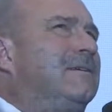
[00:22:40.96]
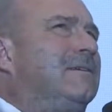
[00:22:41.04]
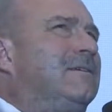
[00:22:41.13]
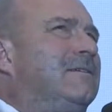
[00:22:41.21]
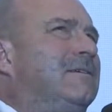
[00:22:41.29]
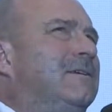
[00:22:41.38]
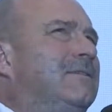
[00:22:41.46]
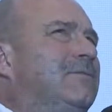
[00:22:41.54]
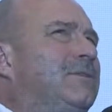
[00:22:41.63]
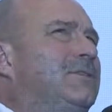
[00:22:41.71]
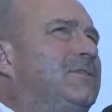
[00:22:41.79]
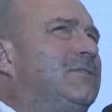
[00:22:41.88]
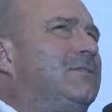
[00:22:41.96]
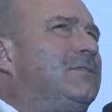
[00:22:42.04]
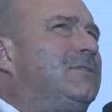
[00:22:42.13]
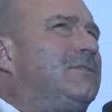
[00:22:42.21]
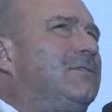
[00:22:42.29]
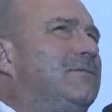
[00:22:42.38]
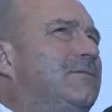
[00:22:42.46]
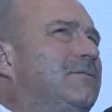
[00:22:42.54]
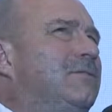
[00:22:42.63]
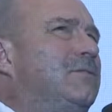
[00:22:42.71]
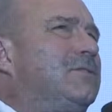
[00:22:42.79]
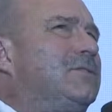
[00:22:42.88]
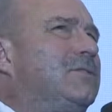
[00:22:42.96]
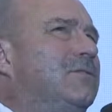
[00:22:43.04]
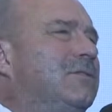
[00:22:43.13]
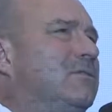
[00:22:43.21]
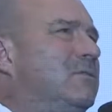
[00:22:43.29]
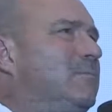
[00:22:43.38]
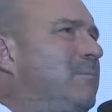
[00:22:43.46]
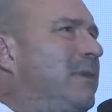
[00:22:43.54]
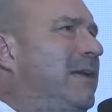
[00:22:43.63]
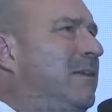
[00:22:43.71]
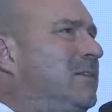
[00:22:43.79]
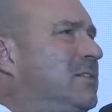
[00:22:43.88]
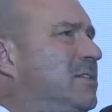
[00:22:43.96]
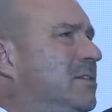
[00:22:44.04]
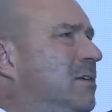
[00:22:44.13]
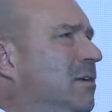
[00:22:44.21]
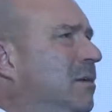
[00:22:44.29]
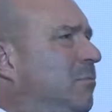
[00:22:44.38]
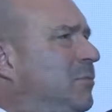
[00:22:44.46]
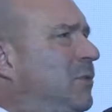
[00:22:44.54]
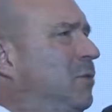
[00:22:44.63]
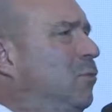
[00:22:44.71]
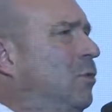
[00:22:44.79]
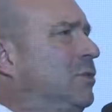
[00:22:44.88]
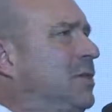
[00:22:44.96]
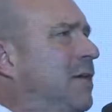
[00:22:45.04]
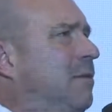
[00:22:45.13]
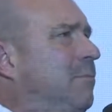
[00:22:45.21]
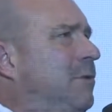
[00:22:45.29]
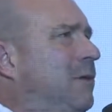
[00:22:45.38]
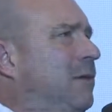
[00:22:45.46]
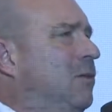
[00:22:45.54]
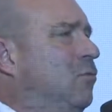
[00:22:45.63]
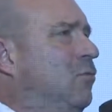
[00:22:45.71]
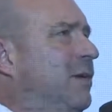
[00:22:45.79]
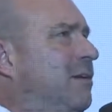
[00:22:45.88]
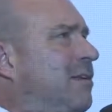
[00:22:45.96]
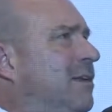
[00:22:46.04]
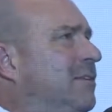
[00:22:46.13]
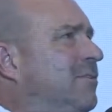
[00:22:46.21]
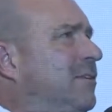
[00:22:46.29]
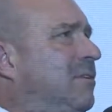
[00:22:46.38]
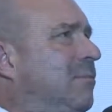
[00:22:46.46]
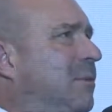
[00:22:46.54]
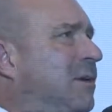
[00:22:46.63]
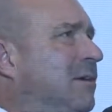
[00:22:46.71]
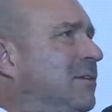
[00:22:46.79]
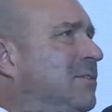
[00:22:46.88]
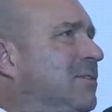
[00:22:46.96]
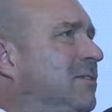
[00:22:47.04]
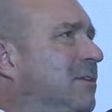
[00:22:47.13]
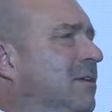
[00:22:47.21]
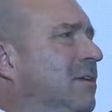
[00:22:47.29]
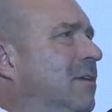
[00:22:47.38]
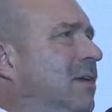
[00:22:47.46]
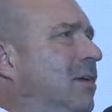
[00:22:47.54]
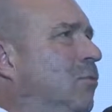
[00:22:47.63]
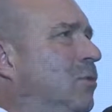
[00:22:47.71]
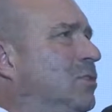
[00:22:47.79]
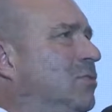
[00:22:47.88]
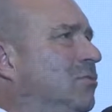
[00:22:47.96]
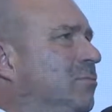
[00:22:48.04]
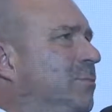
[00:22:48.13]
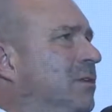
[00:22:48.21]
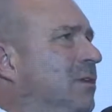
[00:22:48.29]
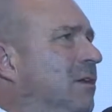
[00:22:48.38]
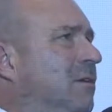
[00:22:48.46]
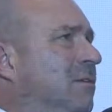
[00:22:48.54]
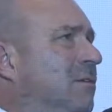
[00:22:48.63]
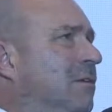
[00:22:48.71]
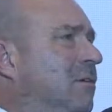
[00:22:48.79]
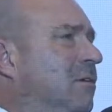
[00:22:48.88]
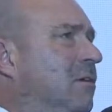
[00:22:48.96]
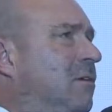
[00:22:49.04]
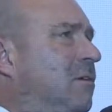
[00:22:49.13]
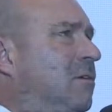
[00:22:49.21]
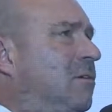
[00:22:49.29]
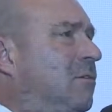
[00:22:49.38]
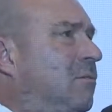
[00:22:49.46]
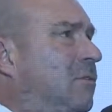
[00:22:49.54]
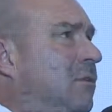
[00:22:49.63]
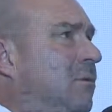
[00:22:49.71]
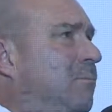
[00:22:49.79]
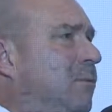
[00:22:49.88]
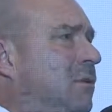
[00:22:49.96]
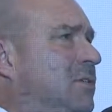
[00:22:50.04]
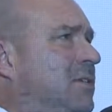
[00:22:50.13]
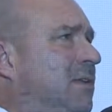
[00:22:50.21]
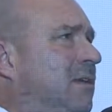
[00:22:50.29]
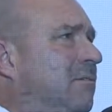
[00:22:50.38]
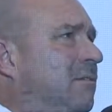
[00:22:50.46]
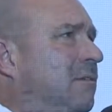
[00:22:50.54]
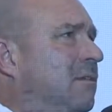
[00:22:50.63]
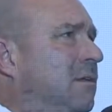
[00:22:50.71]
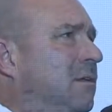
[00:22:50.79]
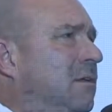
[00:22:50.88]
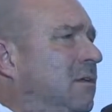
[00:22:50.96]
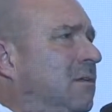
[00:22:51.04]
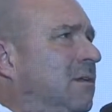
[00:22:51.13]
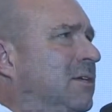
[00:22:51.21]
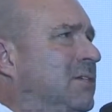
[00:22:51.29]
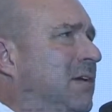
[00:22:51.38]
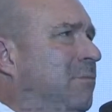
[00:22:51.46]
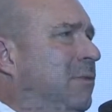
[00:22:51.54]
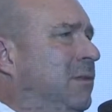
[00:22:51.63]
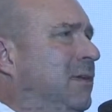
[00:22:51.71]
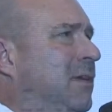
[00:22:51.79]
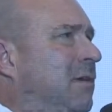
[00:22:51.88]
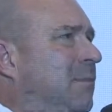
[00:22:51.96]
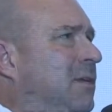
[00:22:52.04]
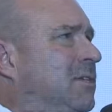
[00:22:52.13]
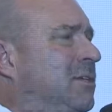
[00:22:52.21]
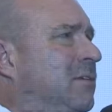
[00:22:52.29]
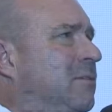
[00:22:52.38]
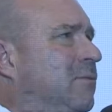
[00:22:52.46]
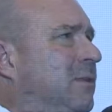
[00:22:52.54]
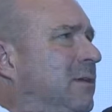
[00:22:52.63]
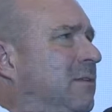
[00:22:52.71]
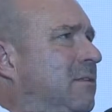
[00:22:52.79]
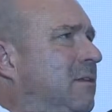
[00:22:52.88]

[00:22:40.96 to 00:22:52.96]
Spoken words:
that we should focus on a good balance between what can be regulated in the market and what should be done on a policy level. The example that I mentioned with